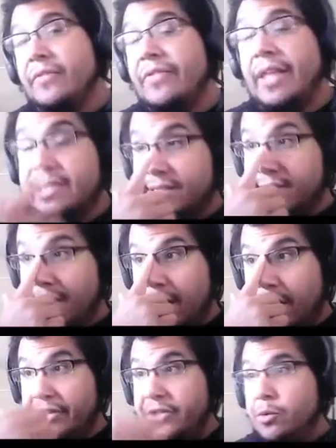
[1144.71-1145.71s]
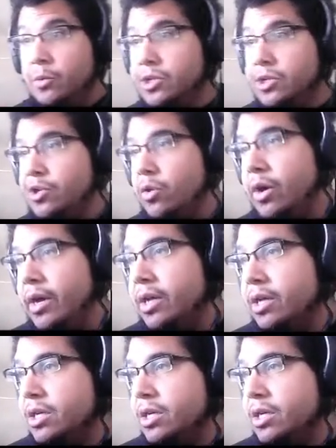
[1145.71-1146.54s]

that's a style that you enjoy,